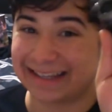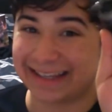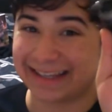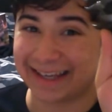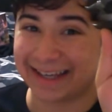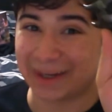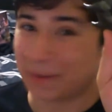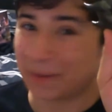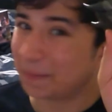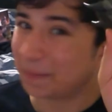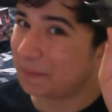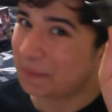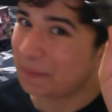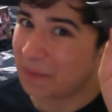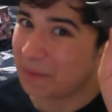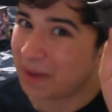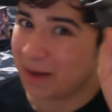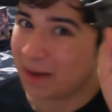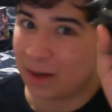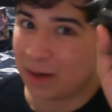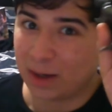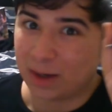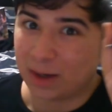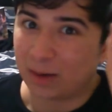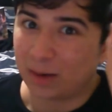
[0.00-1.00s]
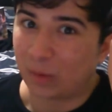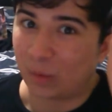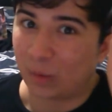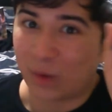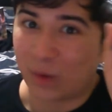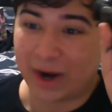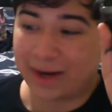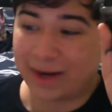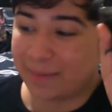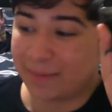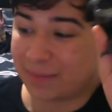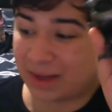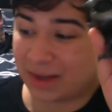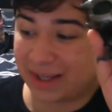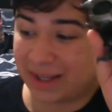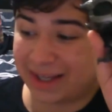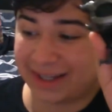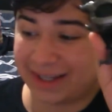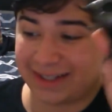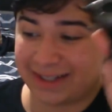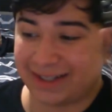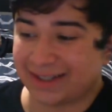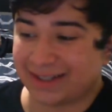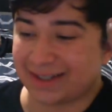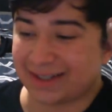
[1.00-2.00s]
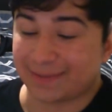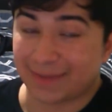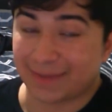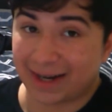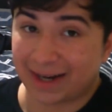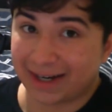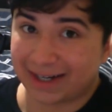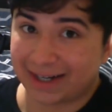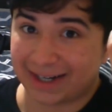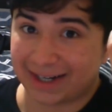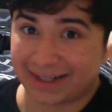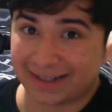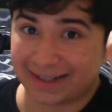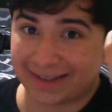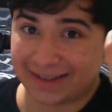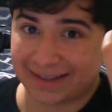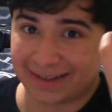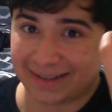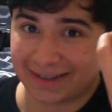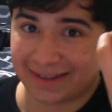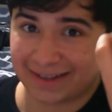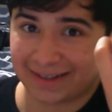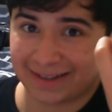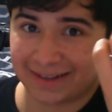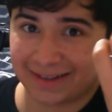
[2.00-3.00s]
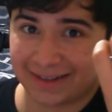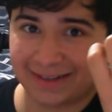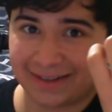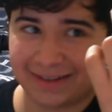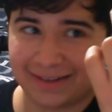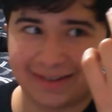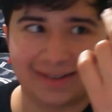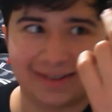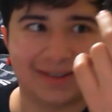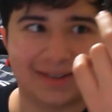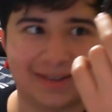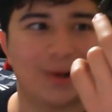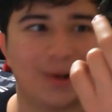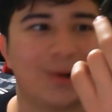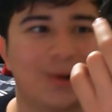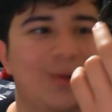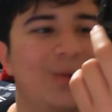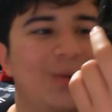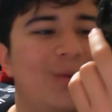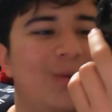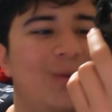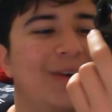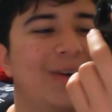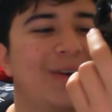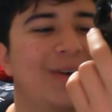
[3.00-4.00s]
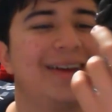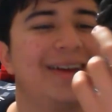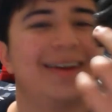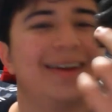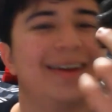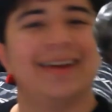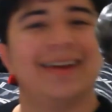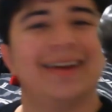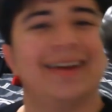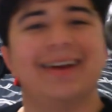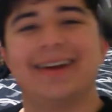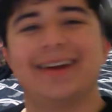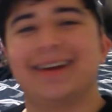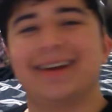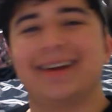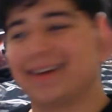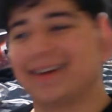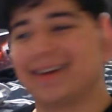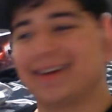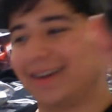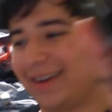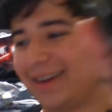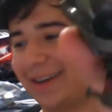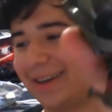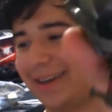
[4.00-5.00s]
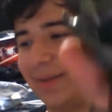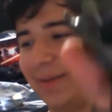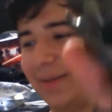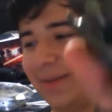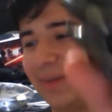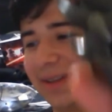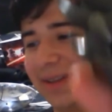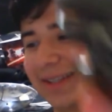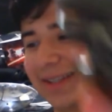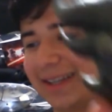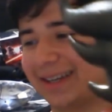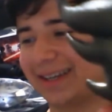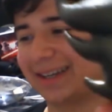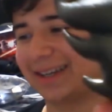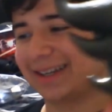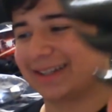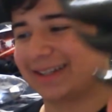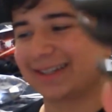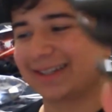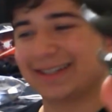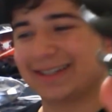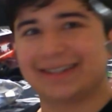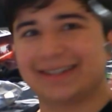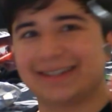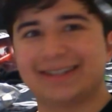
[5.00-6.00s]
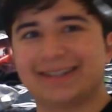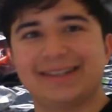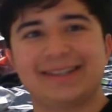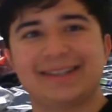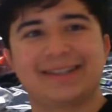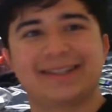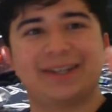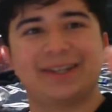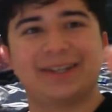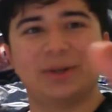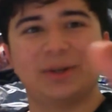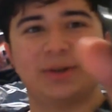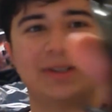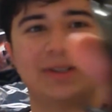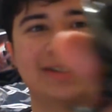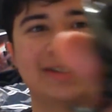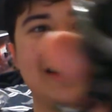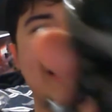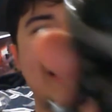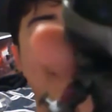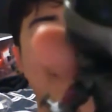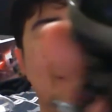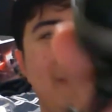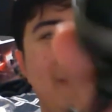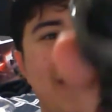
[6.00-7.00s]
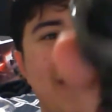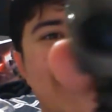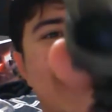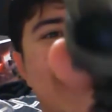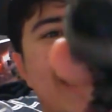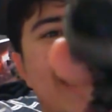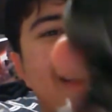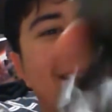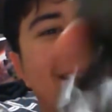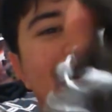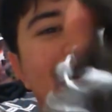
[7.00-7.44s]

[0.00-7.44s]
to get him. Red and black is my kind of thing, you know? And look at him, he's like, he's cute, he's got a big head